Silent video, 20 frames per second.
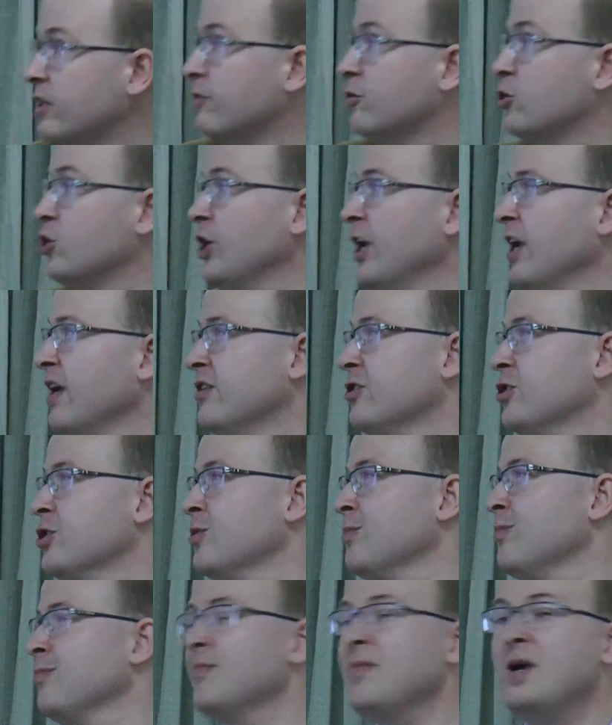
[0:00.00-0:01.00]
of
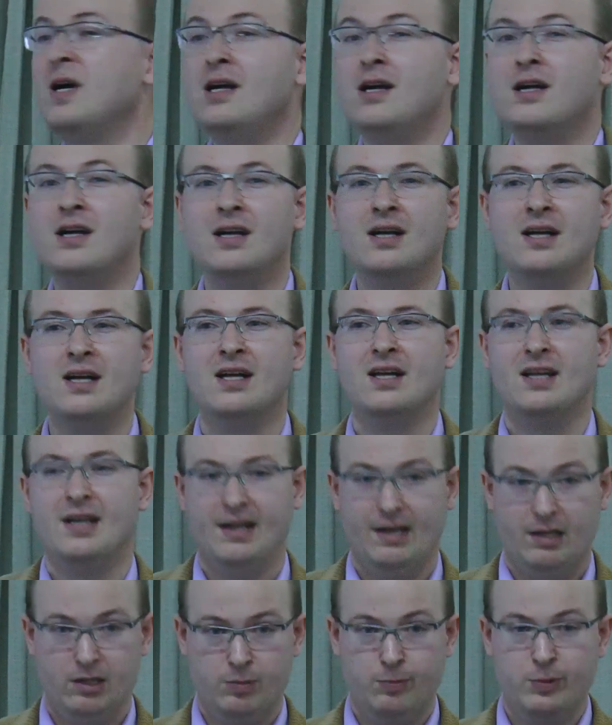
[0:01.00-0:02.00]
change,
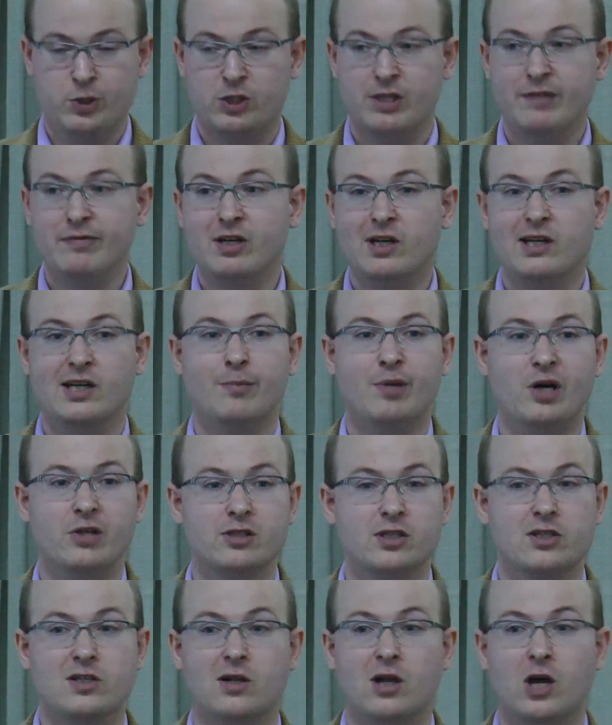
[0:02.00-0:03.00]
specifically about
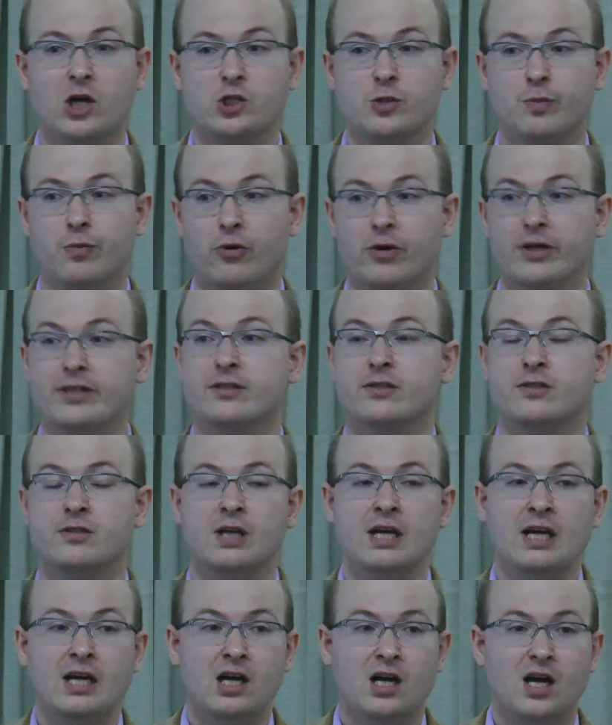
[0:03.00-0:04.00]
this last point,
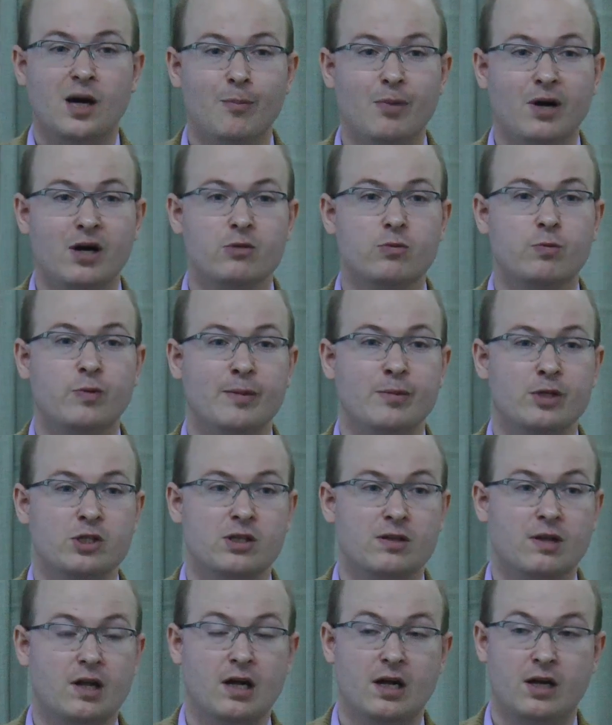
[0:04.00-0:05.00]
about
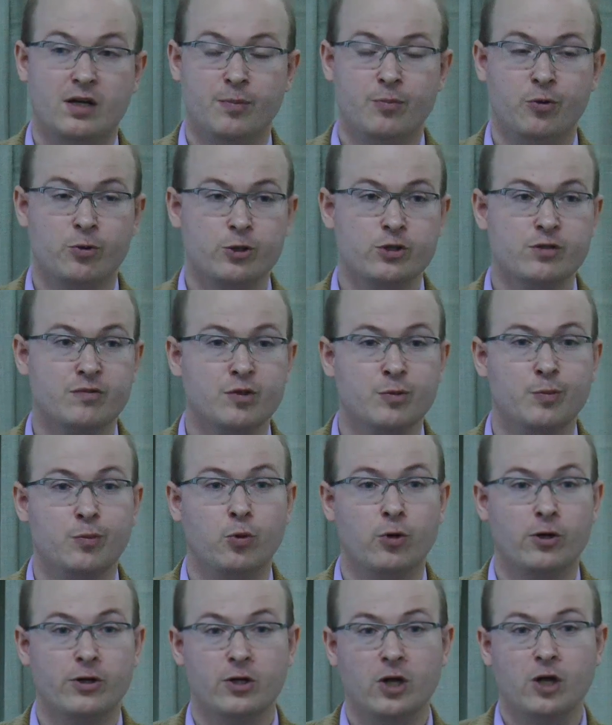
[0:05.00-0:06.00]
the poorest of the
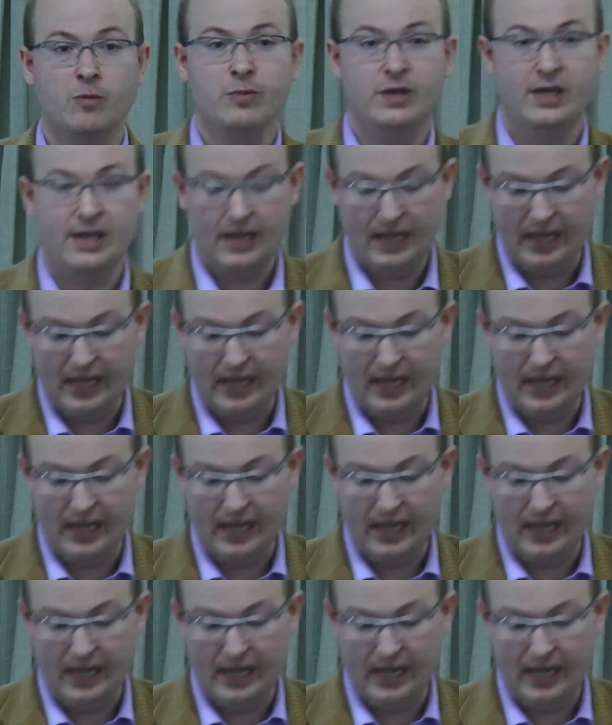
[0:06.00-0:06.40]
poor not being